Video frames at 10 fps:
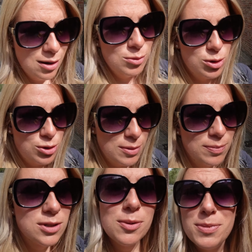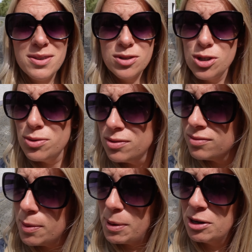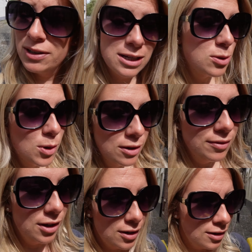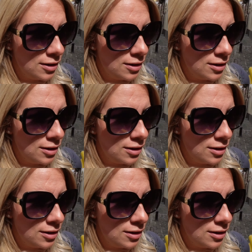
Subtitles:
almost tripped. Some beef stew. Apparently it's one of the